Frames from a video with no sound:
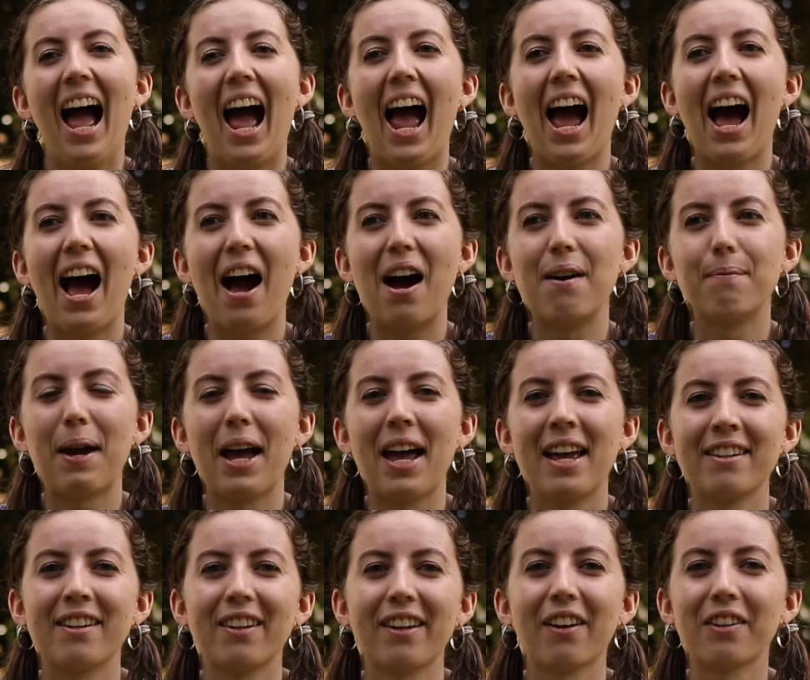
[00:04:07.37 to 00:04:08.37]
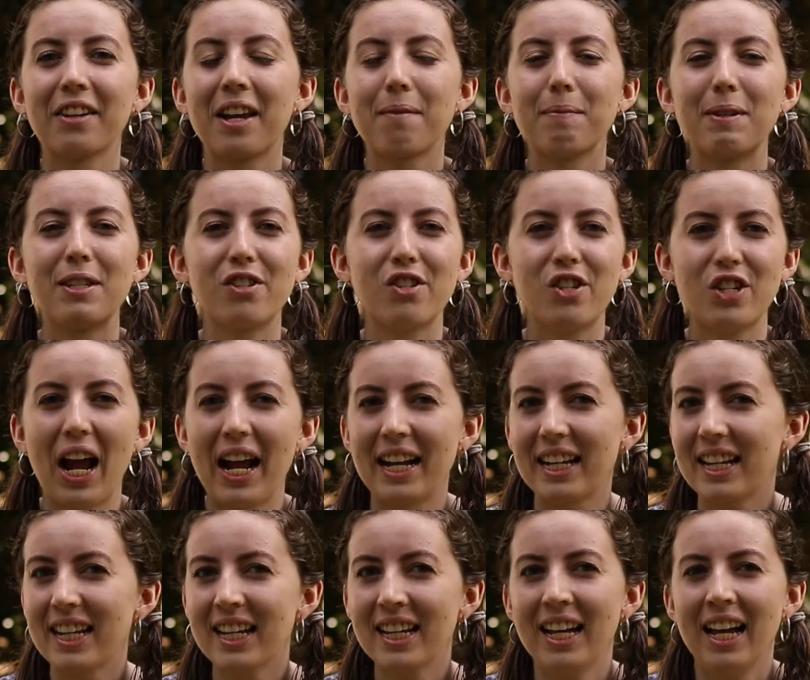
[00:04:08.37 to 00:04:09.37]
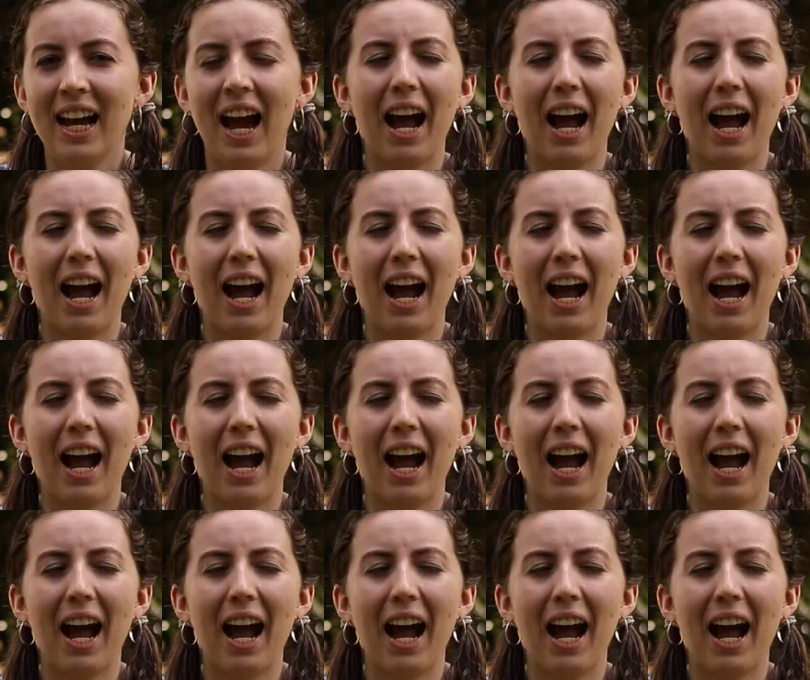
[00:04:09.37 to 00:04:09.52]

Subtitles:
And her name is Jenny.